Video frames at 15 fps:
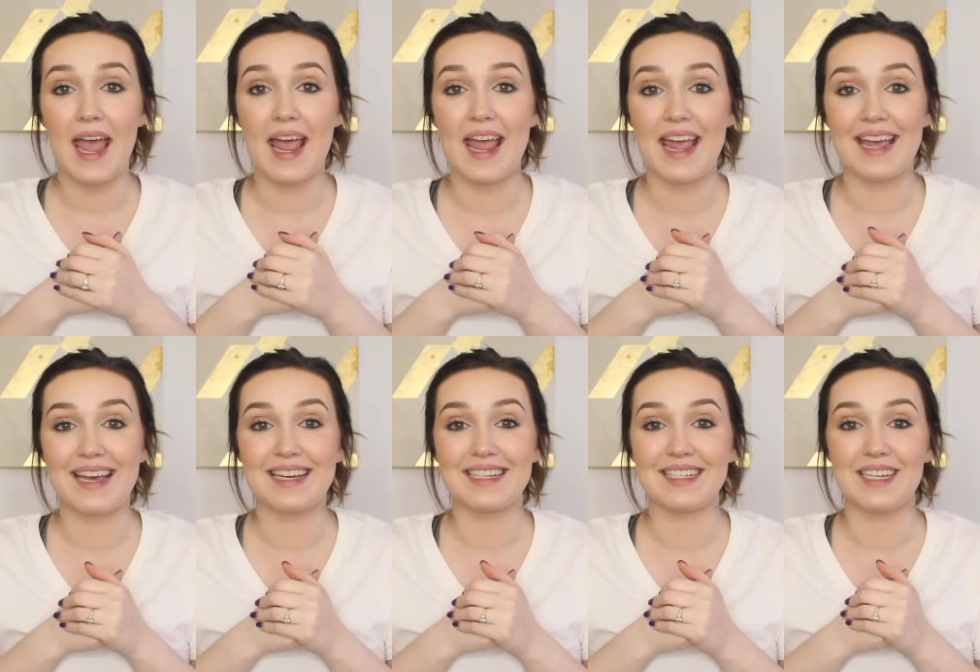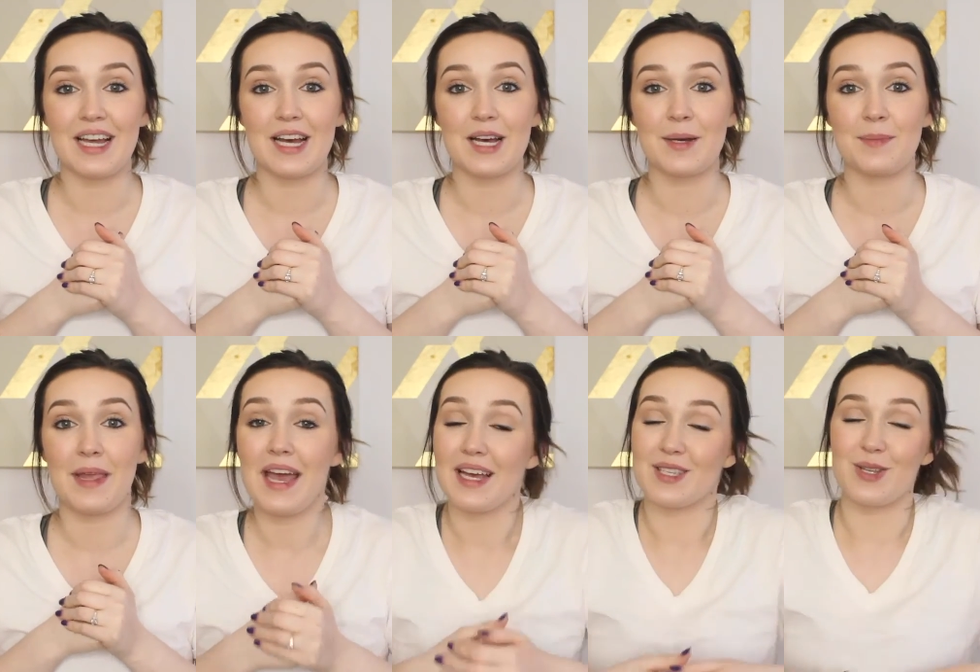And
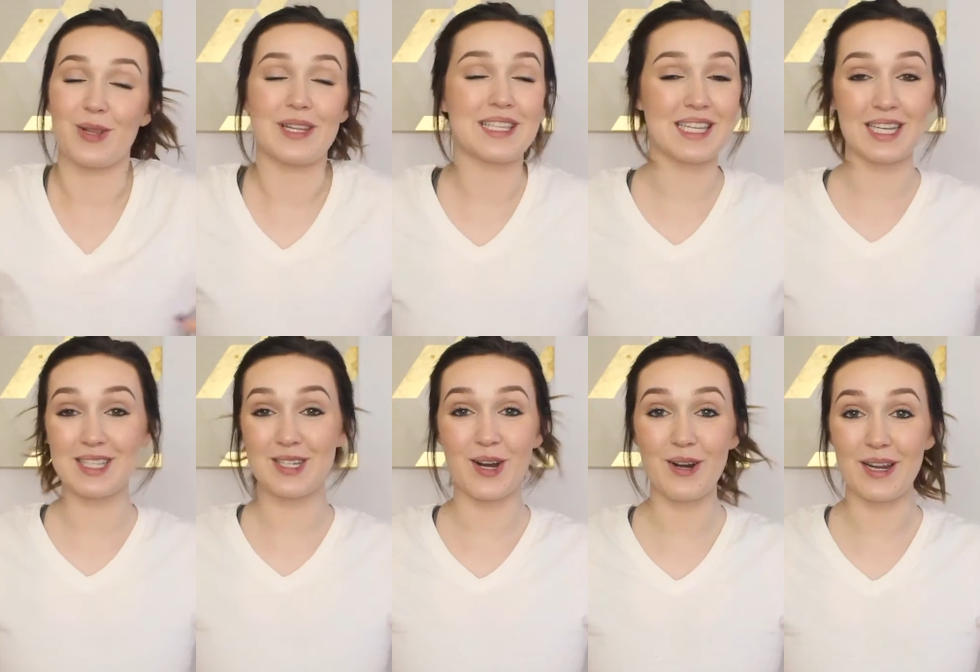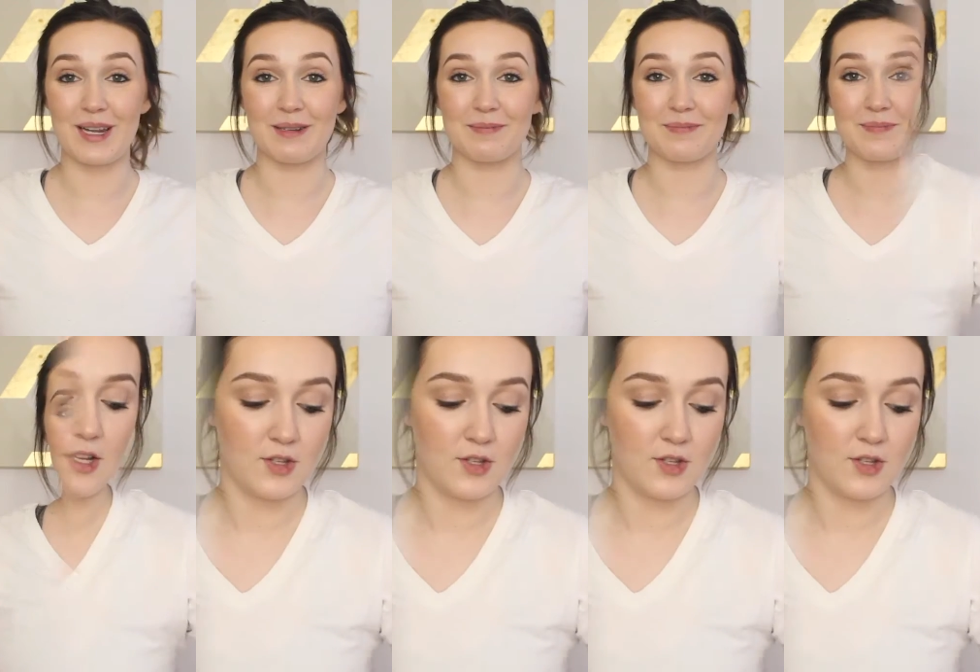yeah, so let's get started.